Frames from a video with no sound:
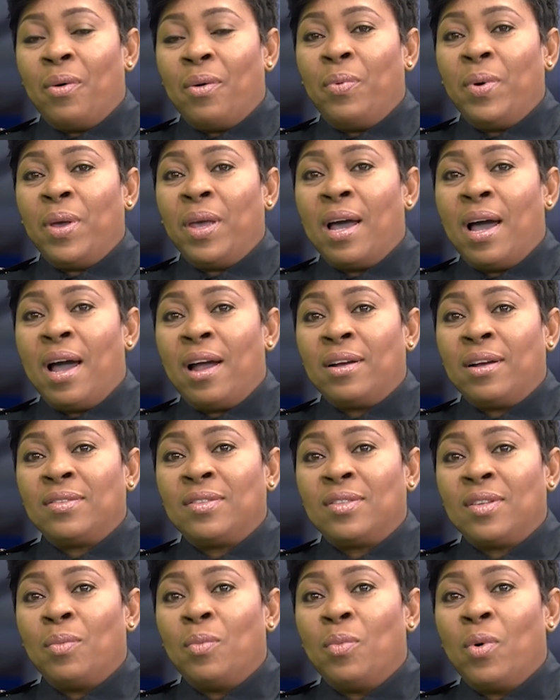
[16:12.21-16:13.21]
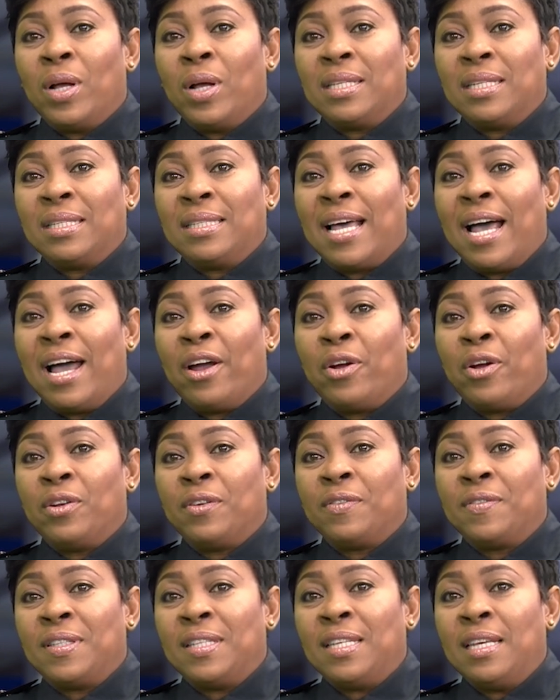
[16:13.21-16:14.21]
We are somewhat tired
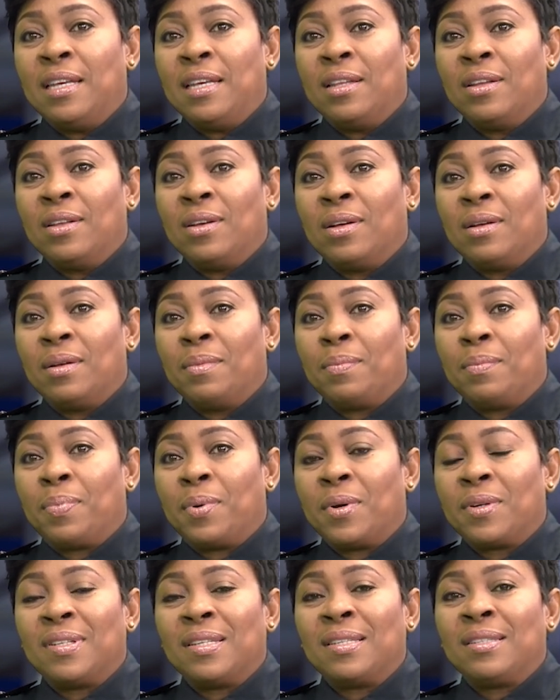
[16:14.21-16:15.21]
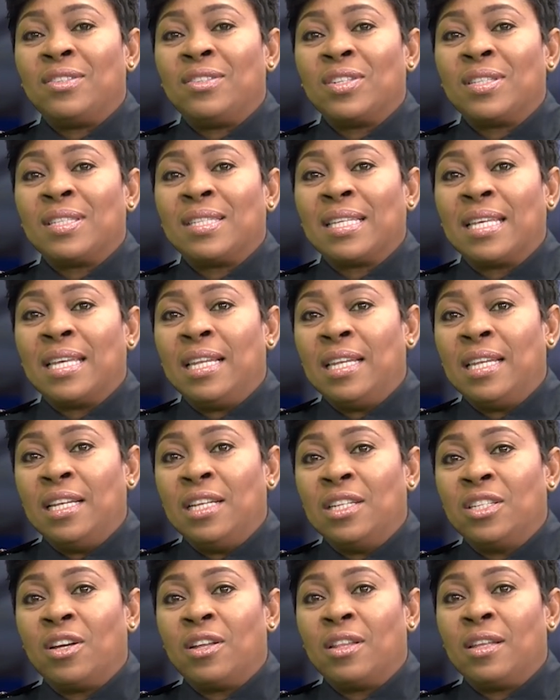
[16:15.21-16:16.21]
of seeing persons just killing
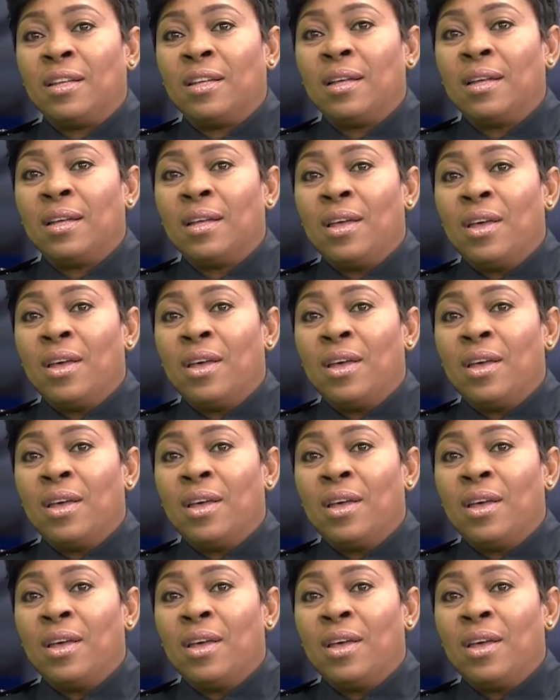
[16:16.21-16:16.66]
each other.